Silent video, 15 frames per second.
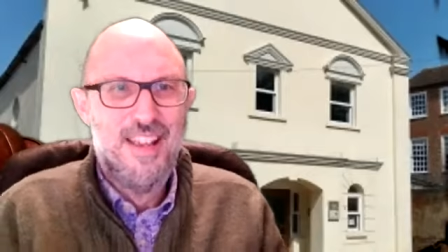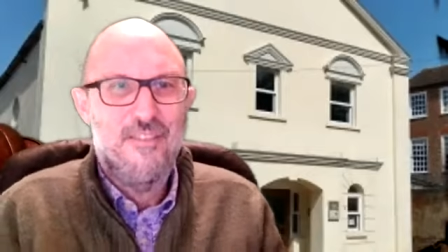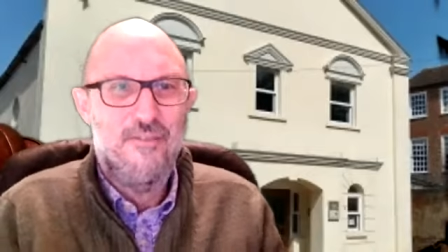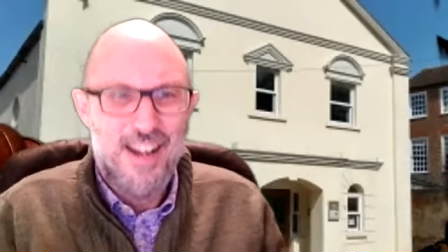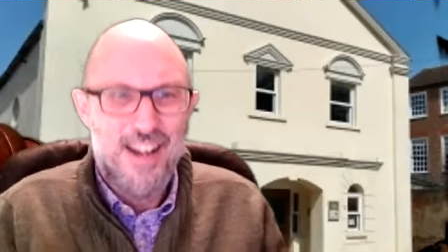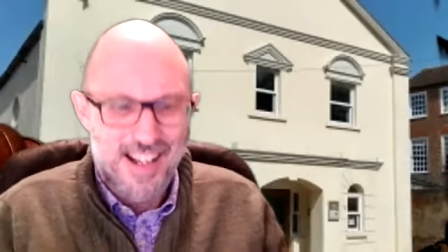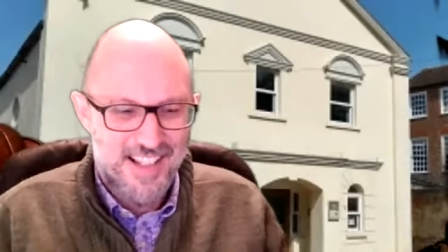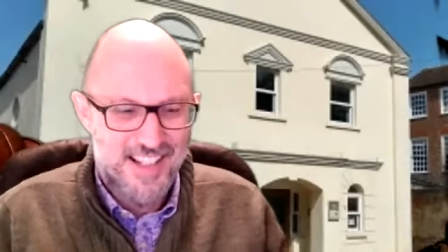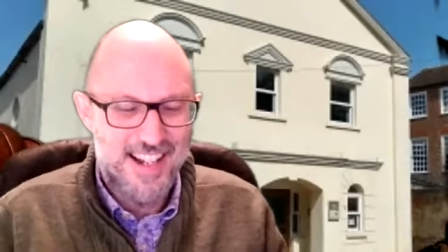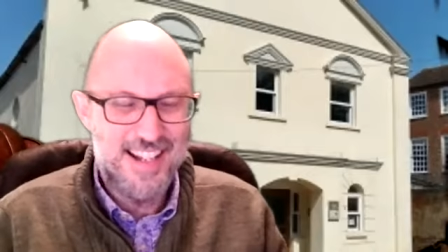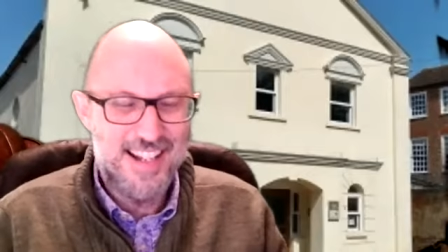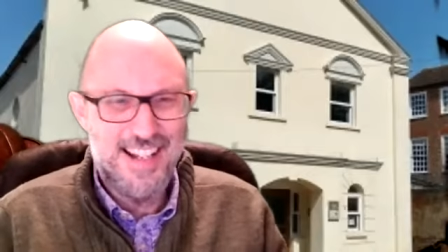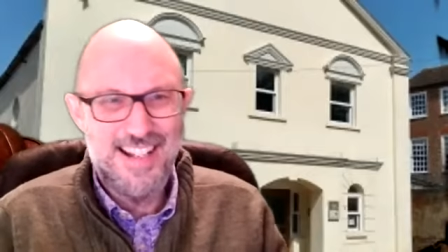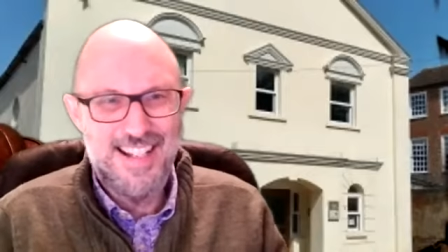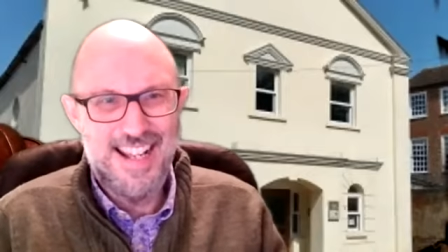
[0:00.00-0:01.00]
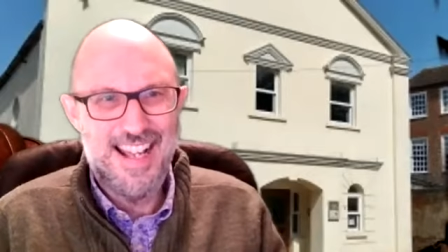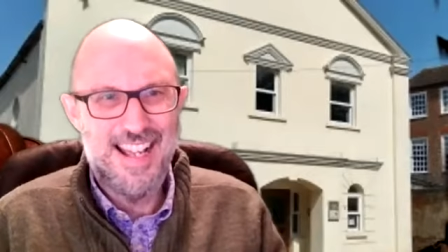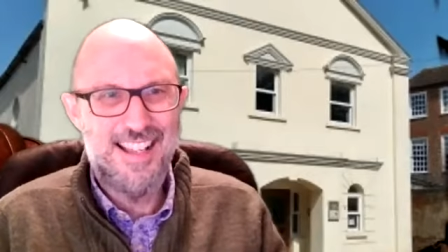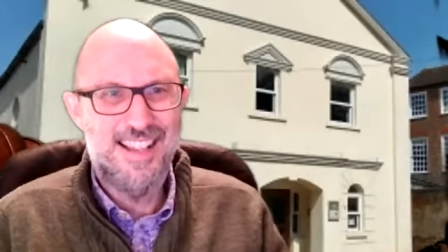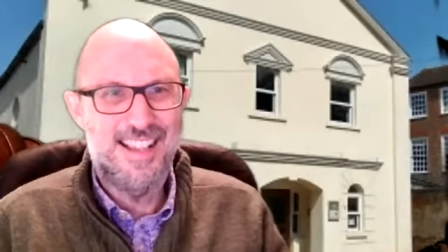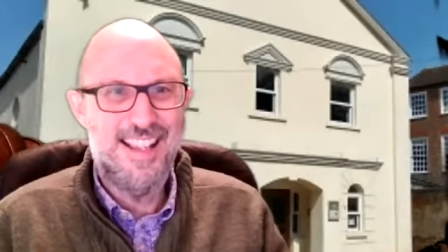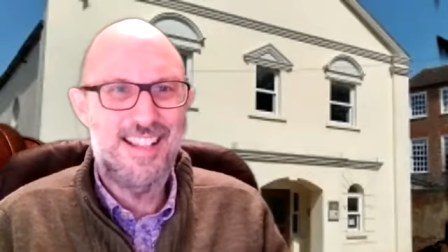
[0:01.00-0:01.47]
When I studied
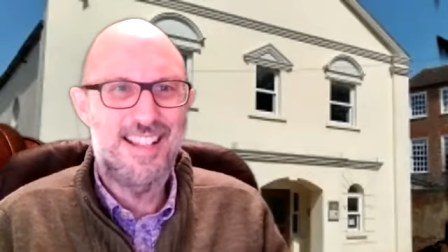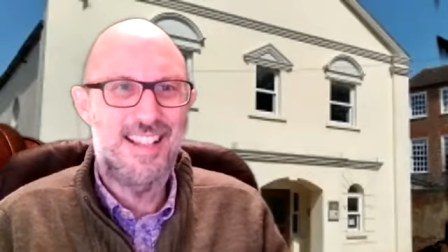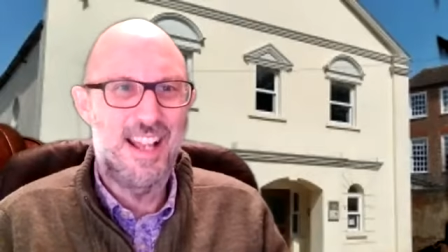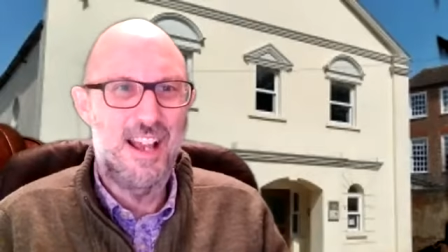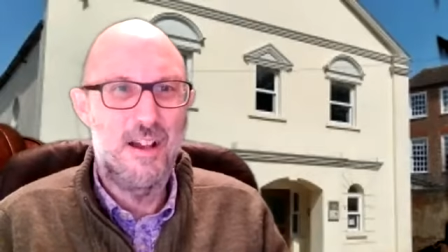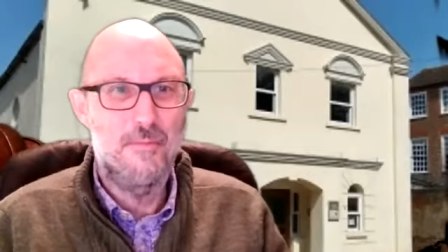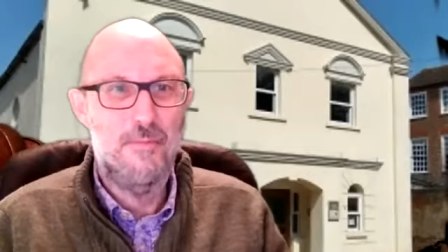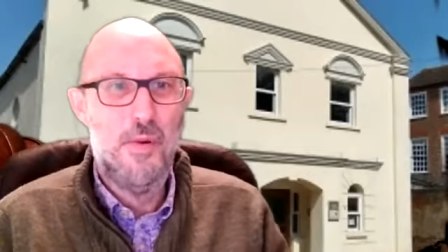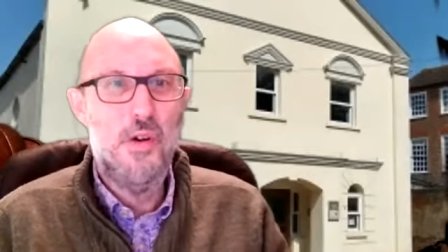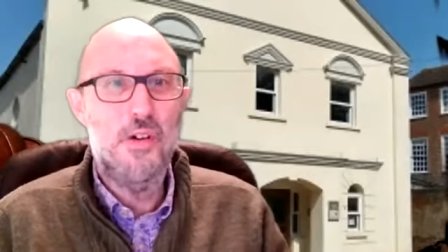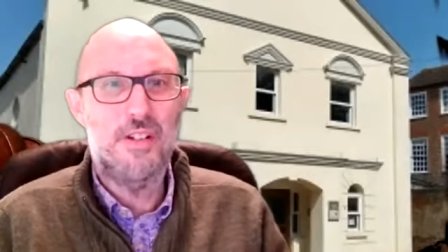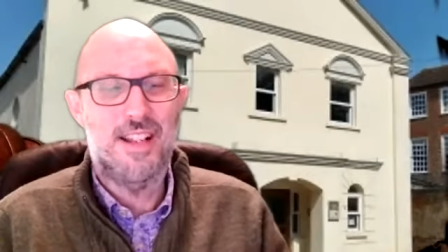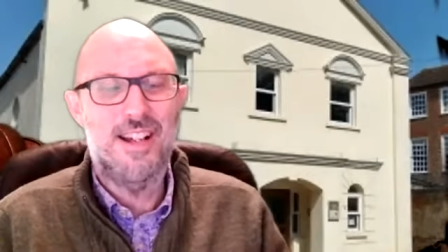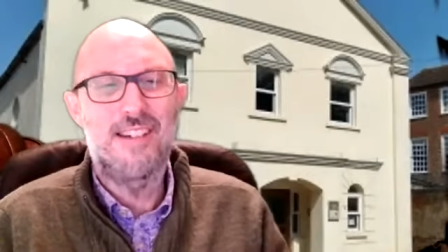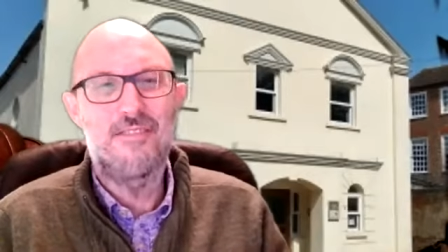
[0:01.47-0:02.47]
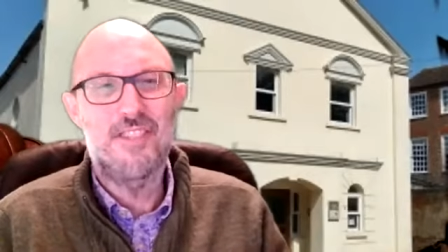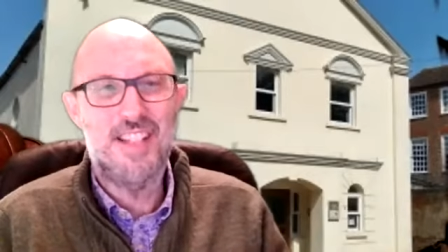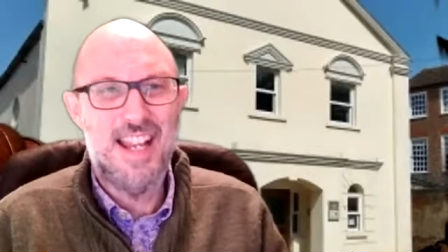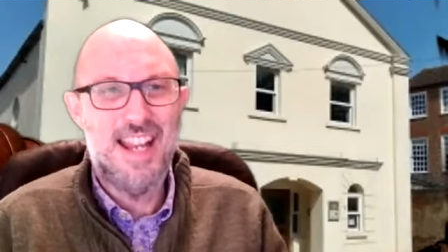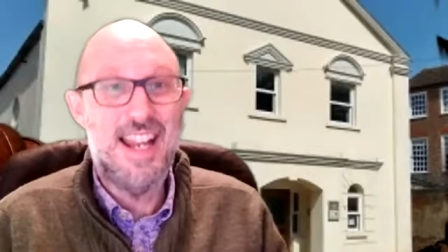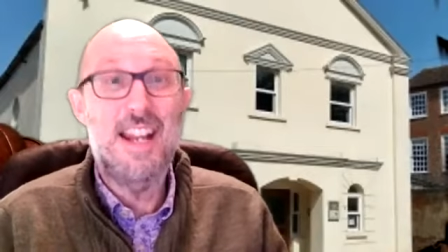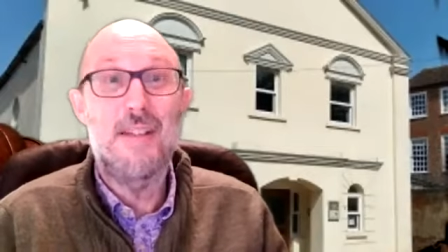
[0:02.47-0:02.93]
uh, this uh, book, I was
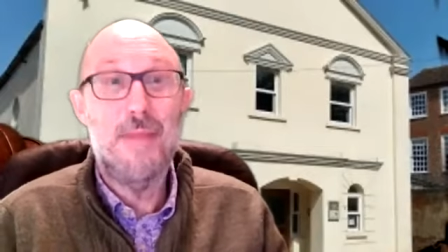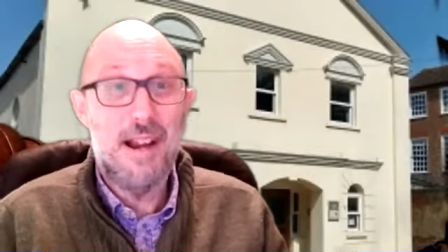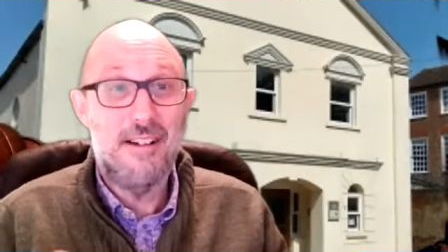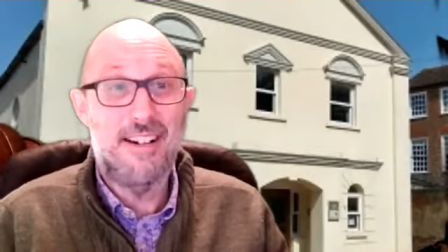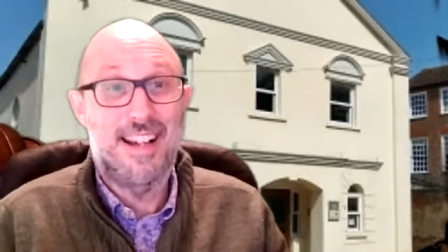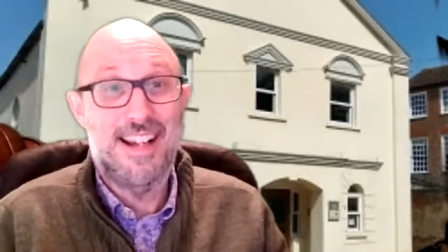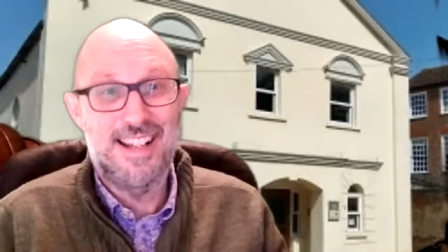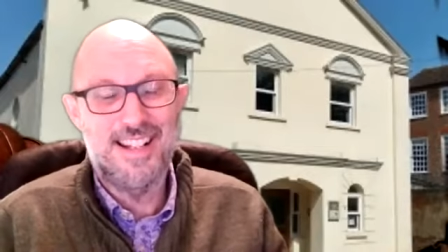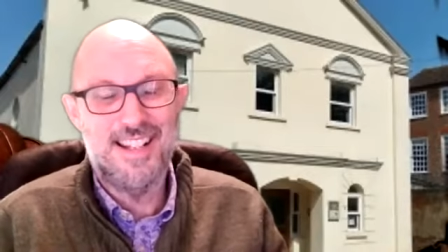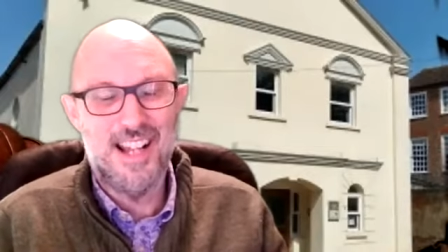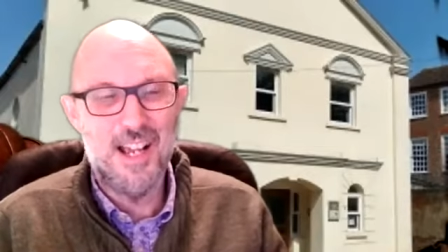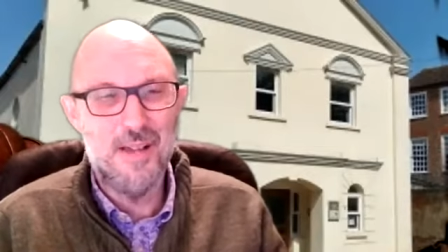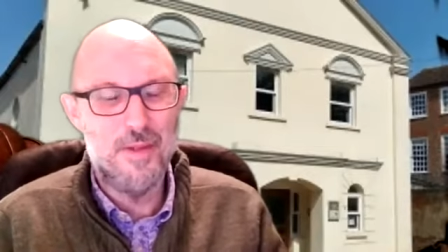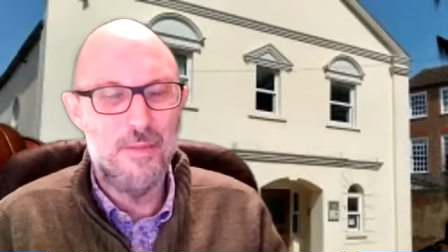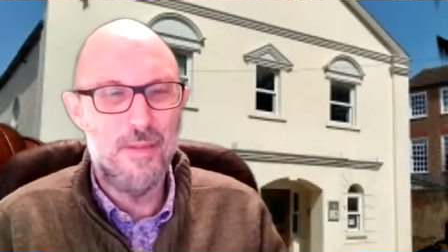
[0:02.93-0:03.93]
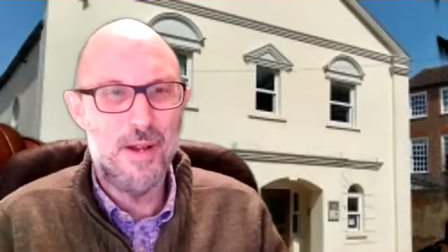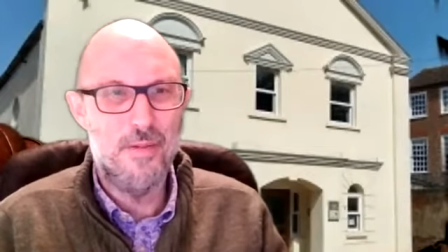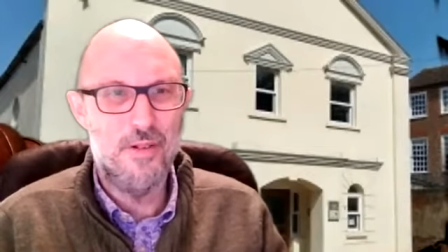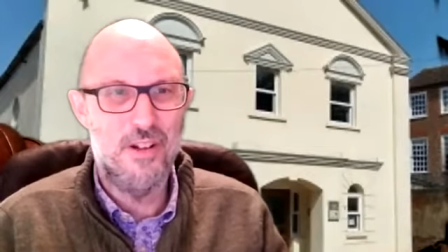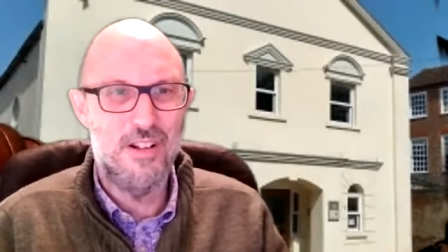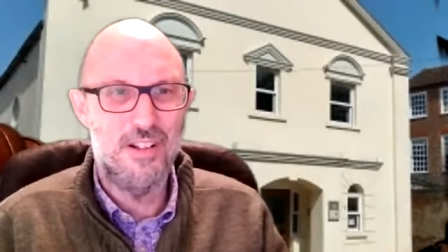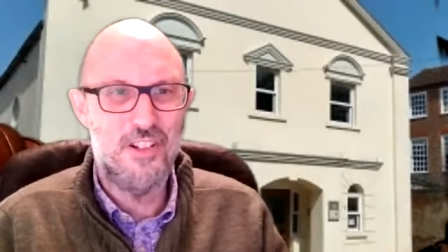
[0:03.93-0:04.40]
in America at the time, at
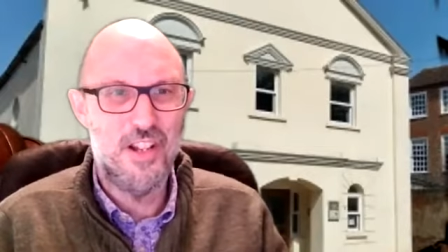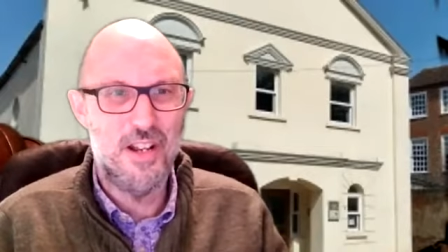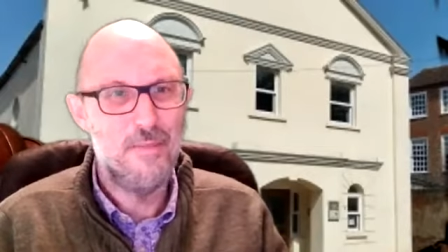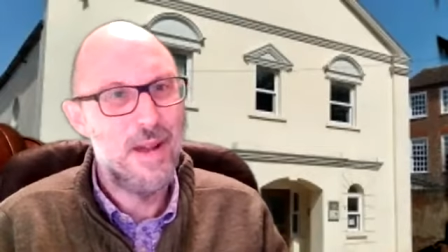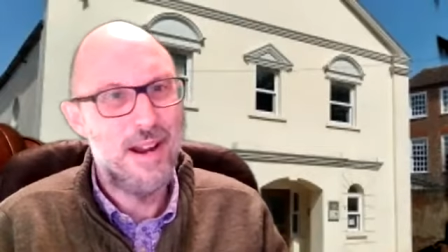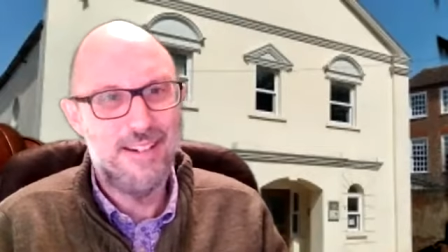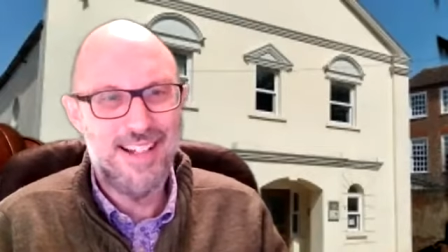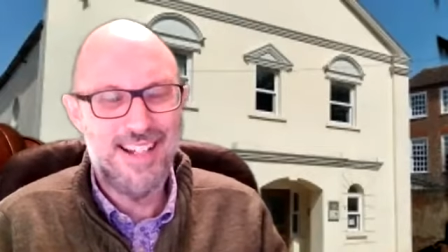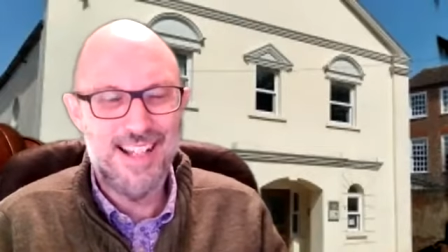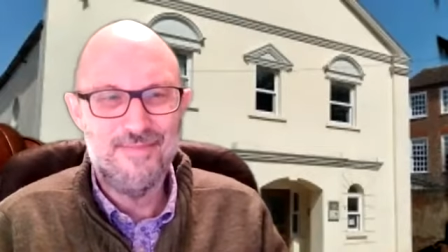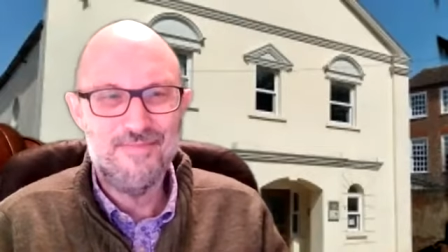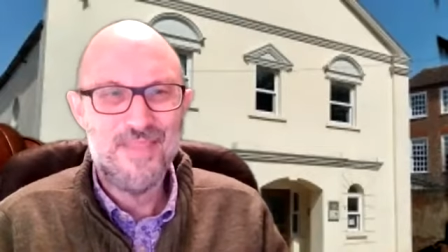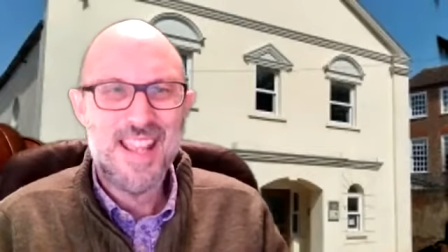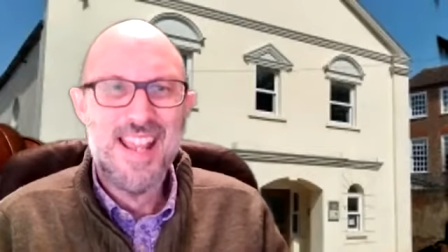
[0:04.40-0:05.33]
Bible College in America,